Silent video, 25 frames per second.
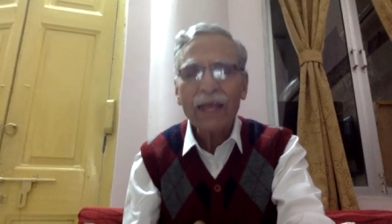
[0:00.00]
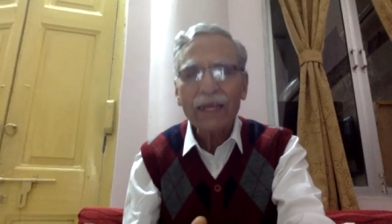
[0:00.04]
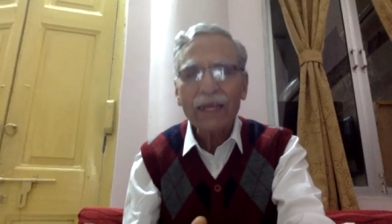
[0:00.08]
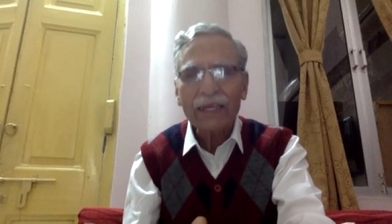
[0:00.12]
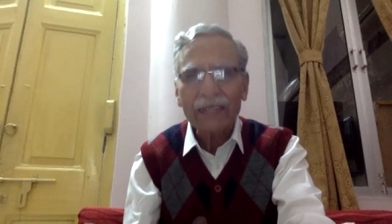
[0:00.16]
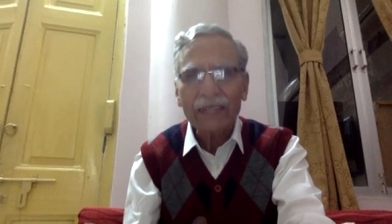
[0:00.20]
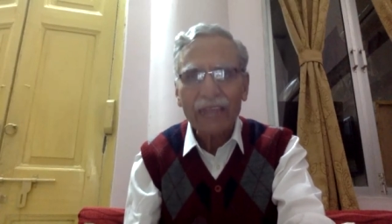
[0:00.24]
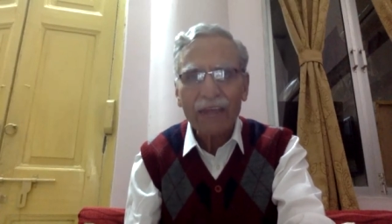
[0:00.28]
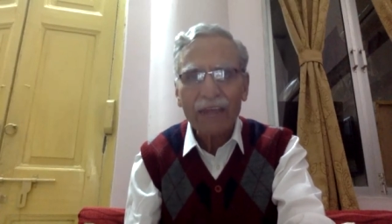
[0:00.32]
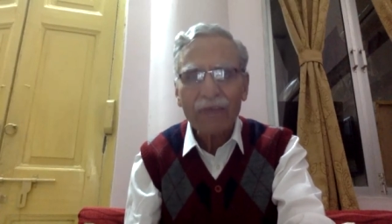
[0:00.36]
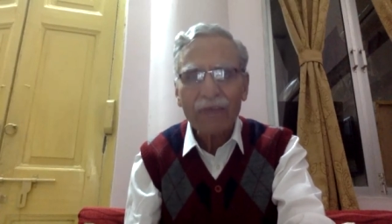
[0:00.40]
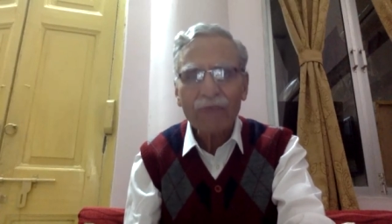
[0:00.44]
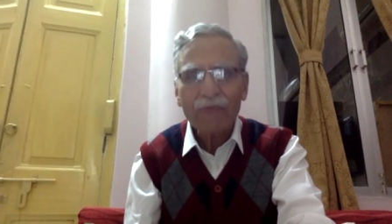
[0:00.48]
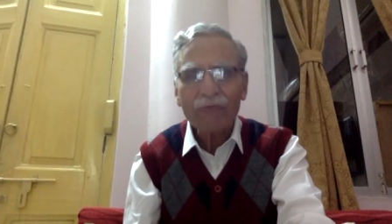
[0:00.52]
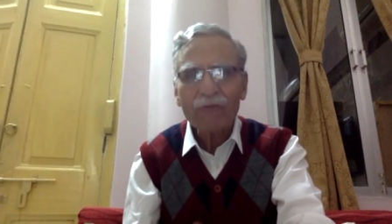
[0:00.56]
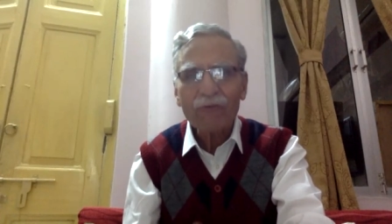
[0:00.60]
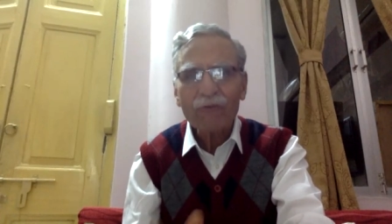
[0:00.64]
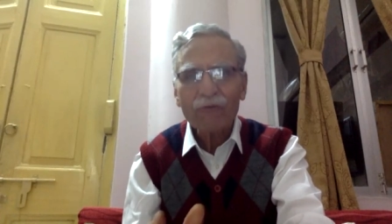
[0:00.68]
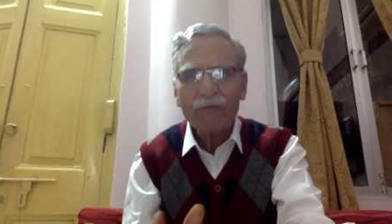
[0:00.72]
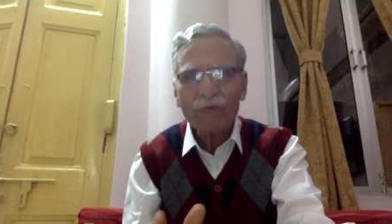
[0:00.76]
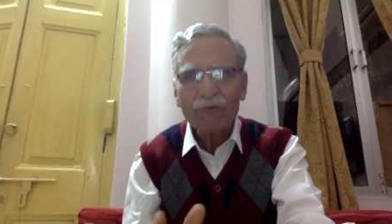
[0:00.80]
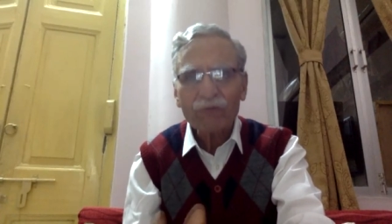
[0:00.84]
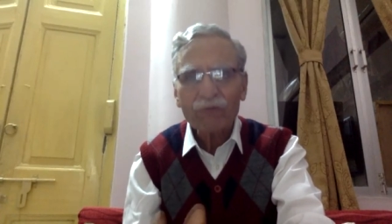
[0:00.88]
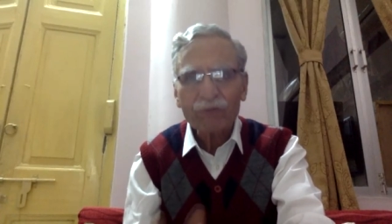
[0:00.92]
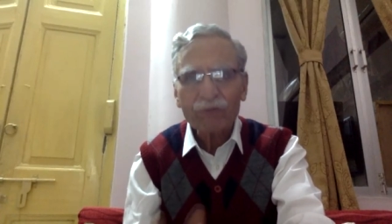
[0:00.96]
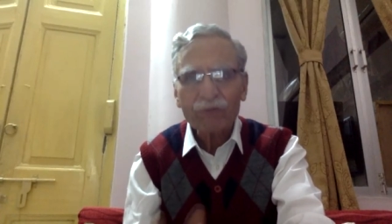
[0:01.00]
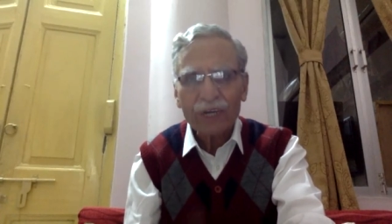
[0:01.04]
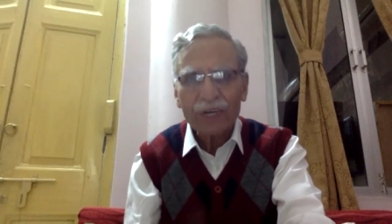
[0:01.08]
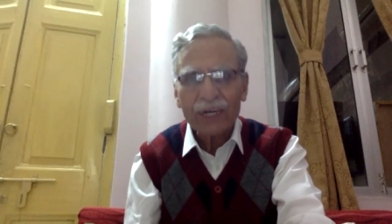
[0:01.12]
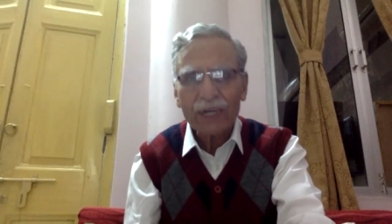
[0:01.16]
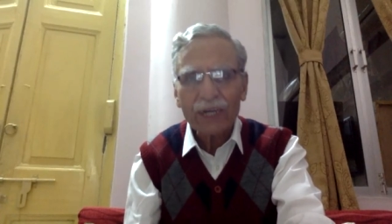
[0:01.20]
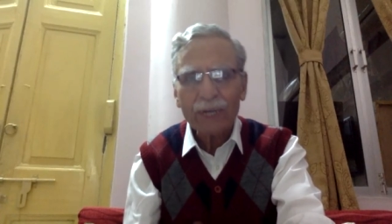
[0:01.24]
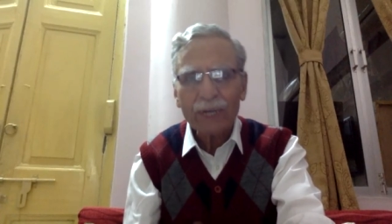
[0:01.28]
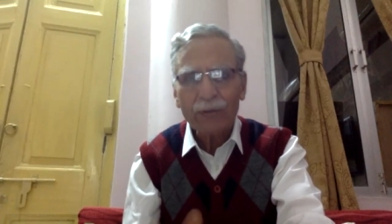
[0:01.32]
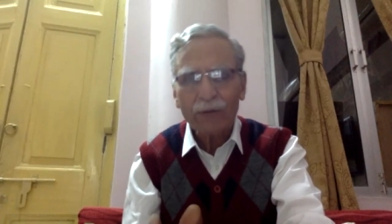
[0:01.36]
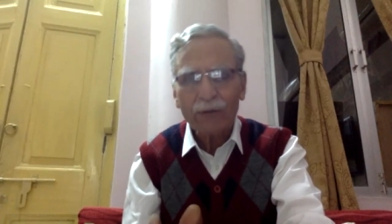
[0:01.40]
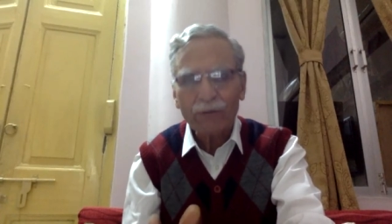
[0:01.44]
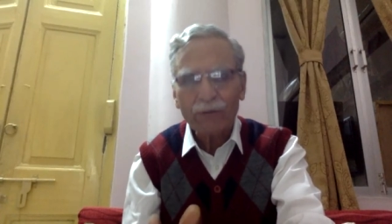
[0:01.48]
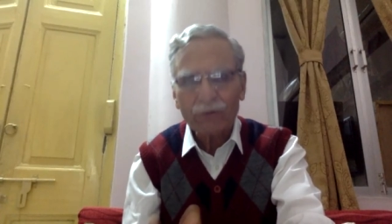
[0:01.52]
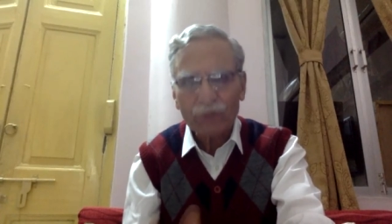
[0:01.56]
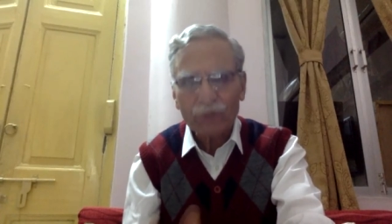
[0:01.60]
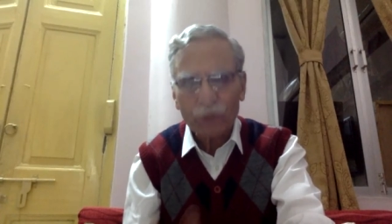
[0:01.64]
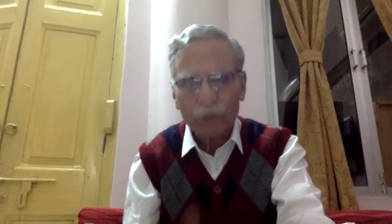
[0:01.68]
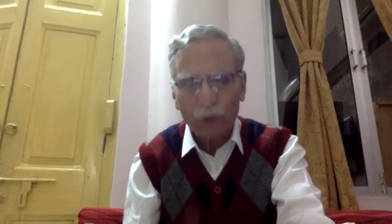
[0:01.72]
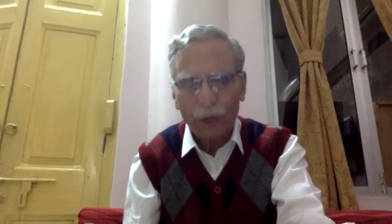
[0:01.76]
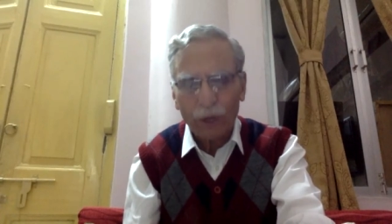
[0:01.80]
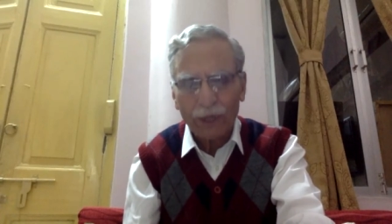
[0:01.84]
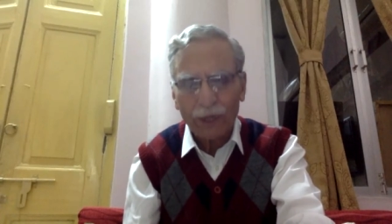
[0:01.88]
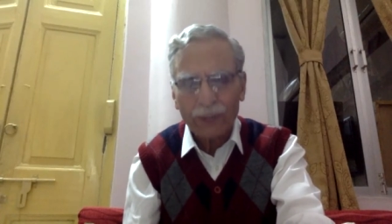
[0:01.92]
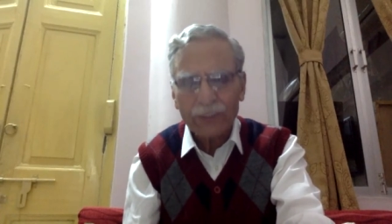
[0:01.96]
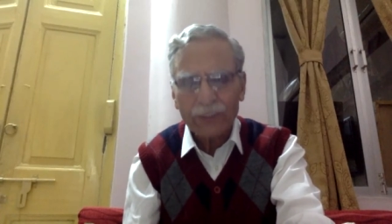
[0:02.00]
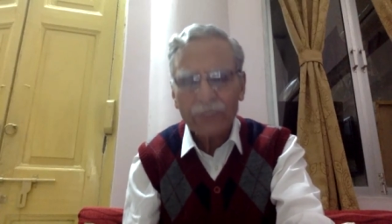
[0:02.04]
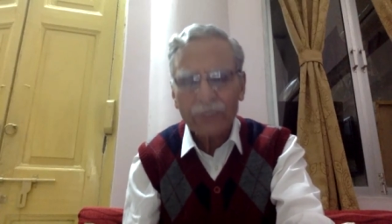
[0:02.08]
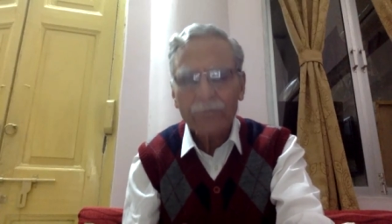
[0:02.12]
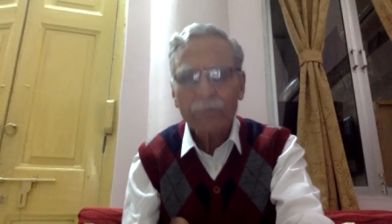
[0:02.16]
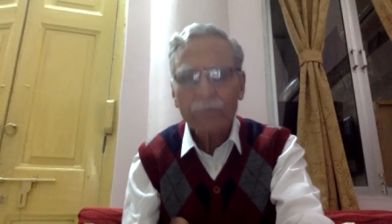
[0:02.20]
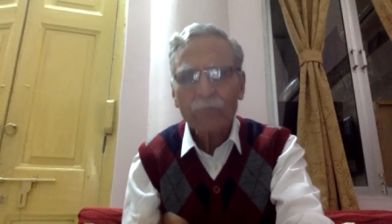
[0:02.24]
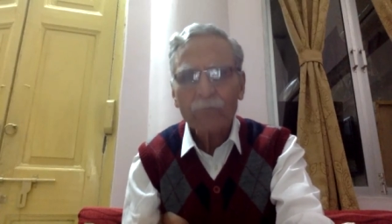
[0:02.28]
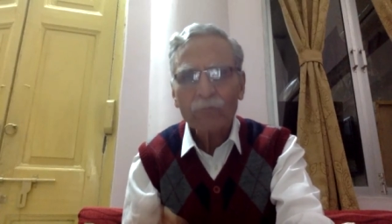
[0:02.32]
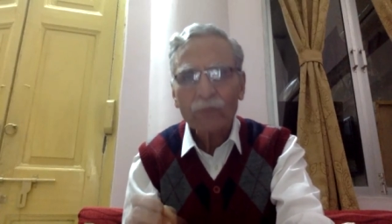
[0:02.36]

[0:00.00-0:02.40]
give freedom of choice